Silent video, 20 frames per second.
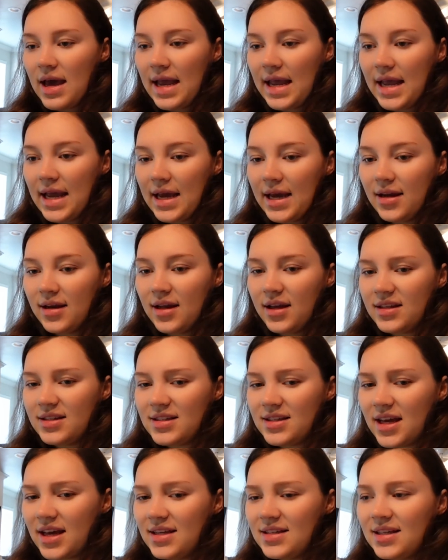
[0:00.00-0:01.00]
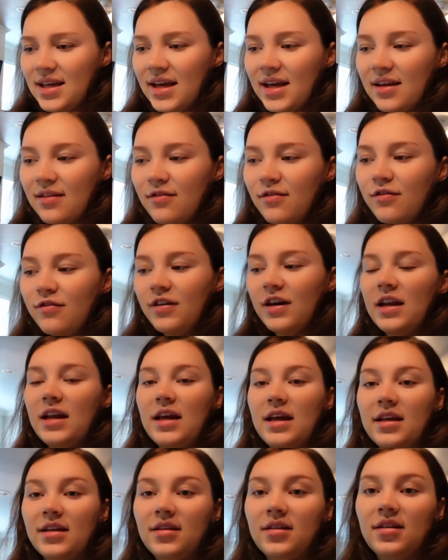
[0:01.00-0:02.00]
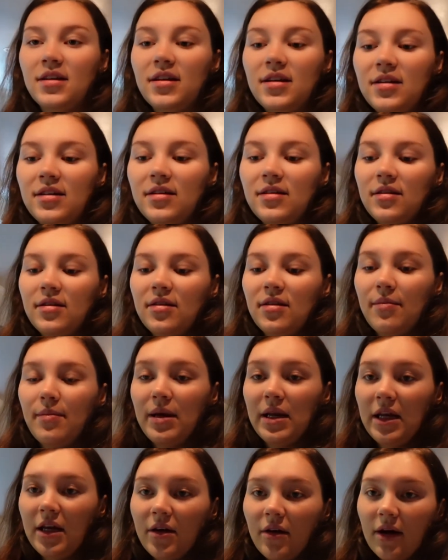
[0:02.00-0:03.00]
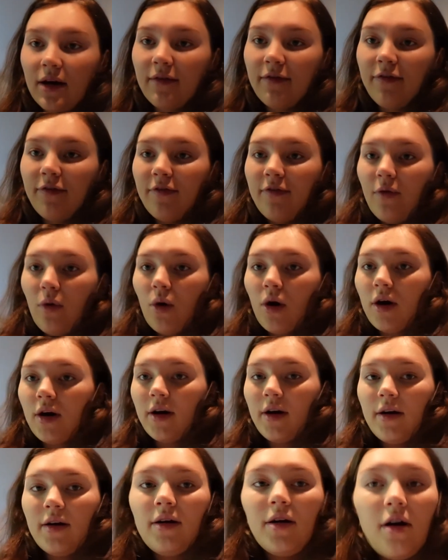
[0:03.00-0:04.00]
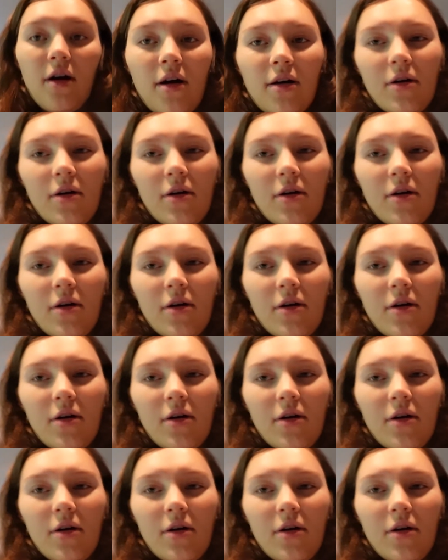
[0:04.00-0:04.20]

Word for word: and it says they can fit in the mini crib for